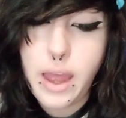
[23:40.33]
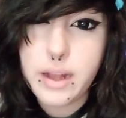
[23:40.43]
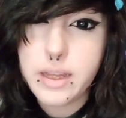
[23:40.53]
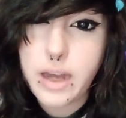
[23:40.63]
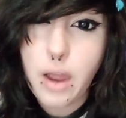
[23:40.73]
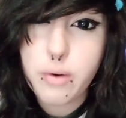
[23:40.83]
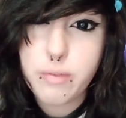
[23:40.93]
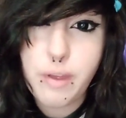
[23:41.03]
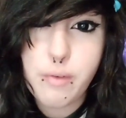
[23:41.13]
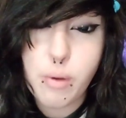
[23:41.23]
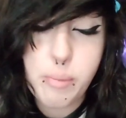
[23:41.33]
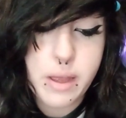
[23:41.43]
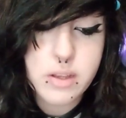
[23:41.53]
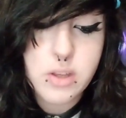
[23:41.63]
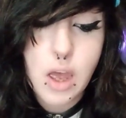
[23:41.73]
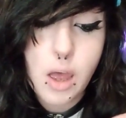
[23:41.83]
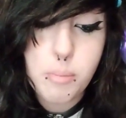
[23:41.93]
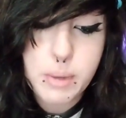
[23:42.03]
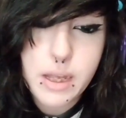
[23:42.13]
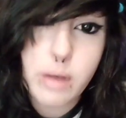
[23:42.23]
and then our favorite bands
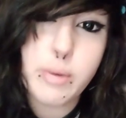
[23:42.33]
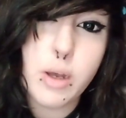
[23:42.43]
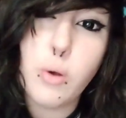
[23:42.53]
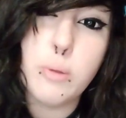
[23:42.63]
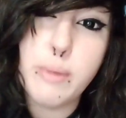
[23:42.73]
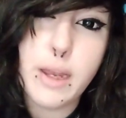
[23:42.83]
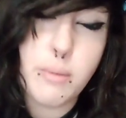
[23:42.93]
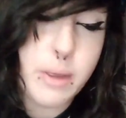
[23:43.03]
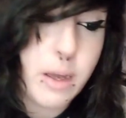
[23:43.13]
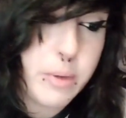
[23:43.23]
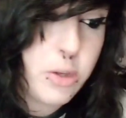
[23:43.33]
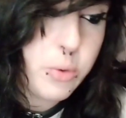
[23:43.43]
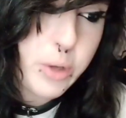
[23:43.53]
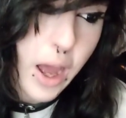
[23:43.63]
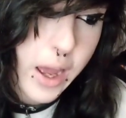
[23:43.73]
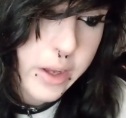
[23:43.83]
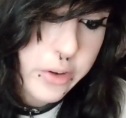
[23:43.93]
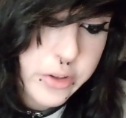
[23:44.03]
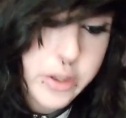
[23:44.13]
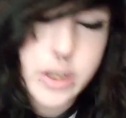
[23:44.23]
becoming old men and becoming too
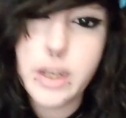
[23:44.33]
tired.